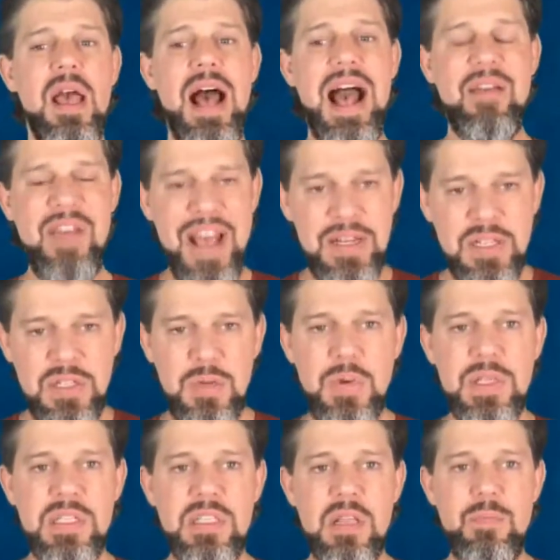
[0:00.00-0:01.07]
I've had
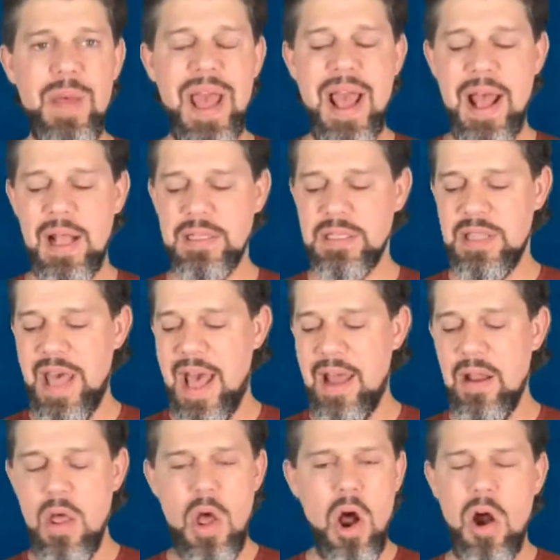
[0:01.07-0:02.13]
students in the past
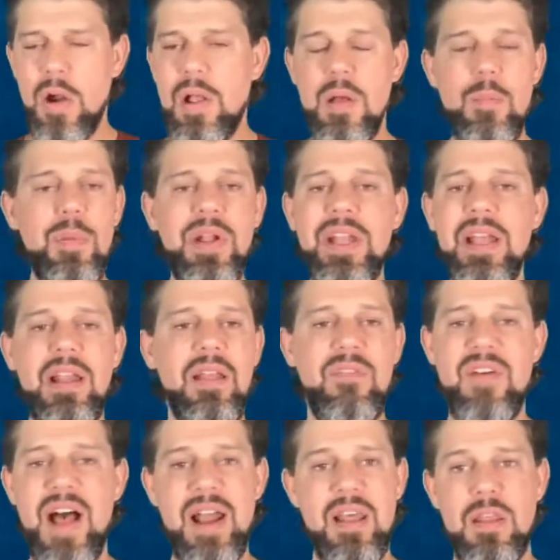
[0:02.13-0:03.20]
that are completely
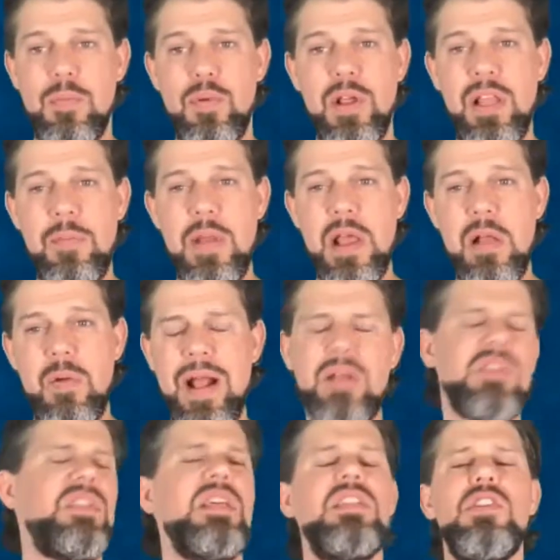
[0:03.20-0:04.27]
fine in the preliminary
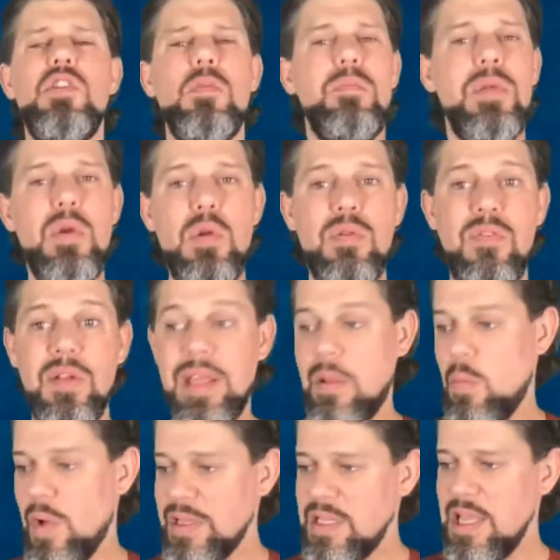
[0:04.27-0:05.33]
rounds. They do beautifully.
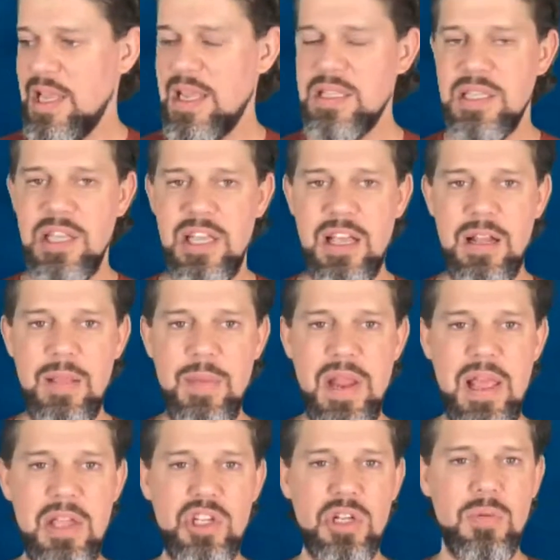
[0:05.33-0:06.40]
And once they get to the
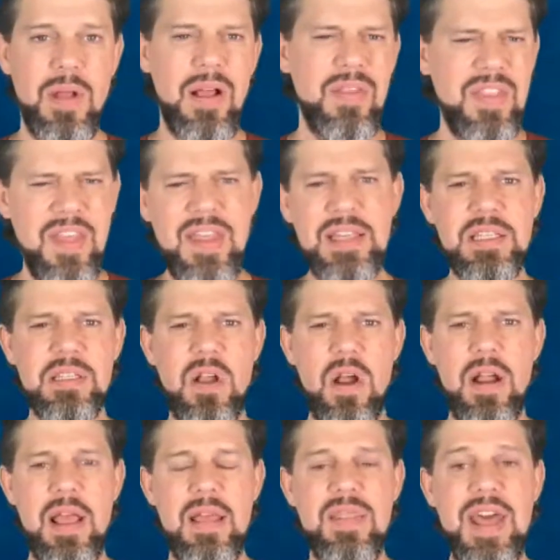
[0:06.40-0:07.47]
elimination round, then it
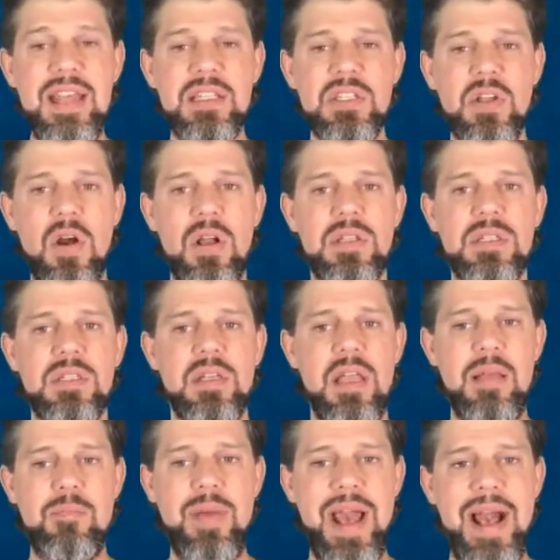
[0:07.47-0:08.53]
starts
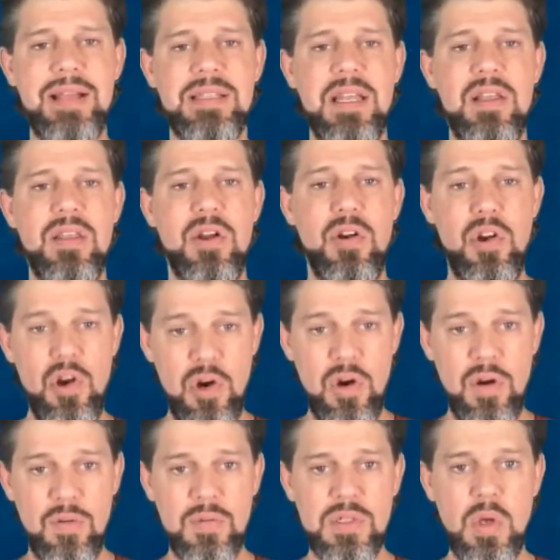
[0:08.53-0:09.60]
impacting their
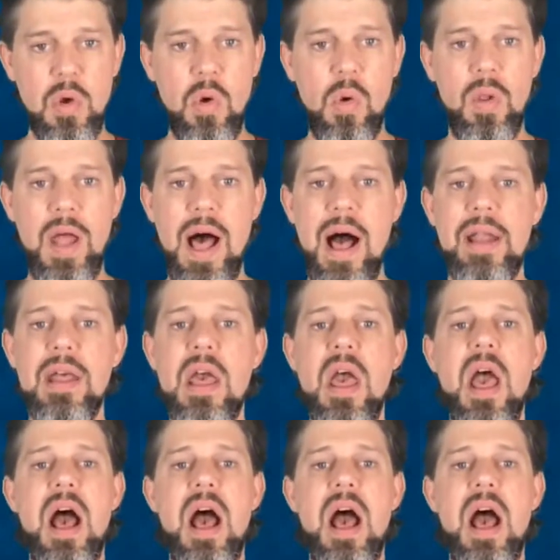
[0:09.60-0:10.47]
nerves a whole lot.